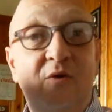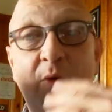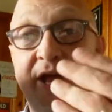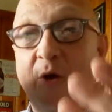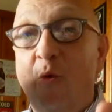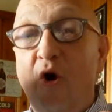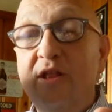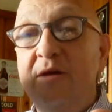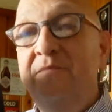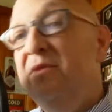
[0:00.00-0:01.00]
We can
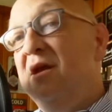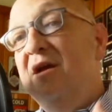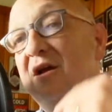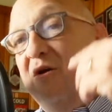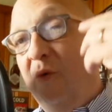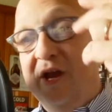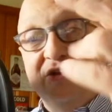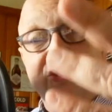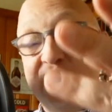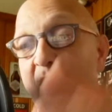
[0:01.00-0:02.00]
award them. We
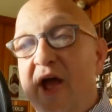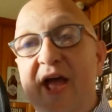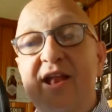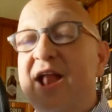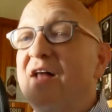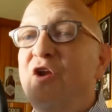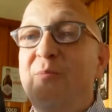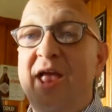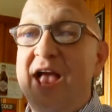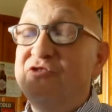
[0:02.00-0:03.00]
can just go ahead and on
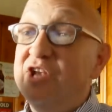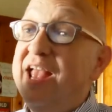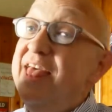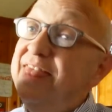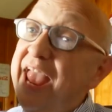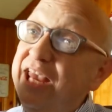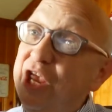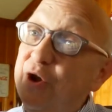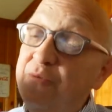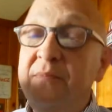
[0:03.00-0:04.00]
their behalf say, thank
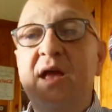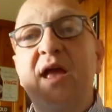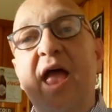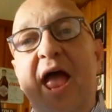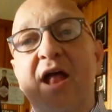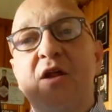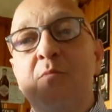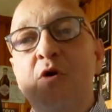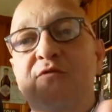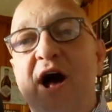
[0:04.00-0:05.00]
you, and
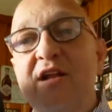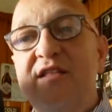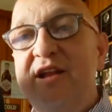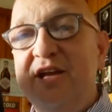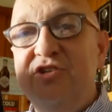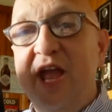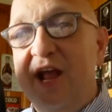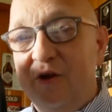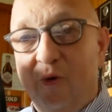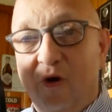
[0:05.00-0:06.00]
move on to the next
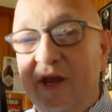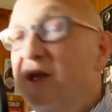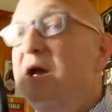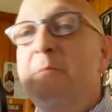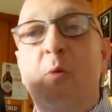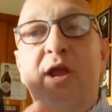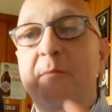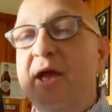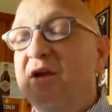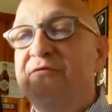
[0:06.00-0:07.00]
category. But we
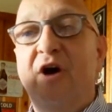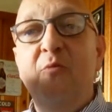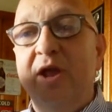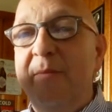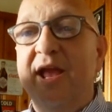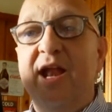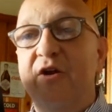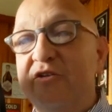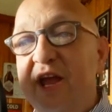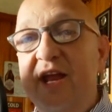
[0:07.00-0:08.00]
can make it fun, we can make it
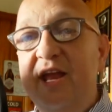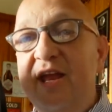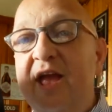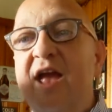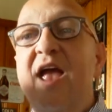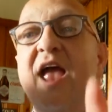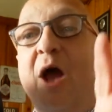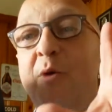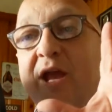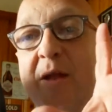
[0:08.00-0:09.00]
entertaining,
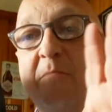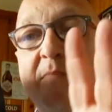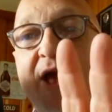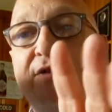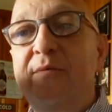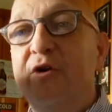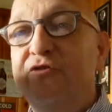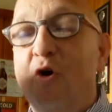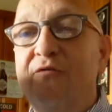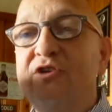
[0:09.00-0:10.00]
and we can mail them their
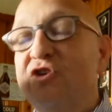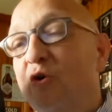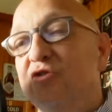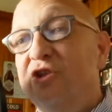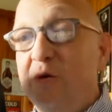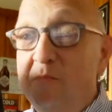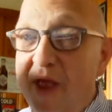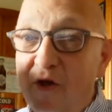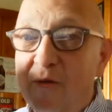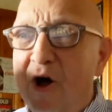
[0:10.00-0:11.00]
trophies, and of course they'll
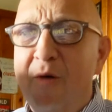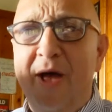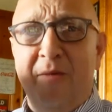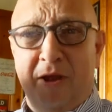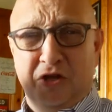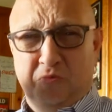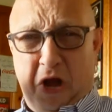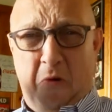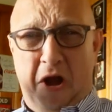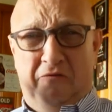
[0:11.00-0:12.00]
mail them all back because we
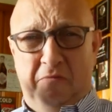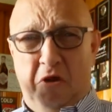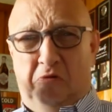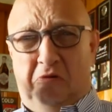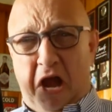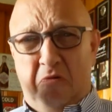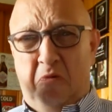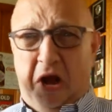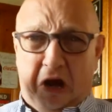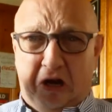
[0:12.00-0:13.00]
don't want it from you
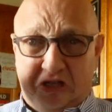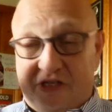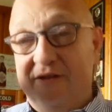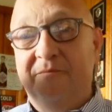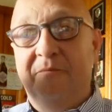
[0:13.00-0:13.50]
right-wingers.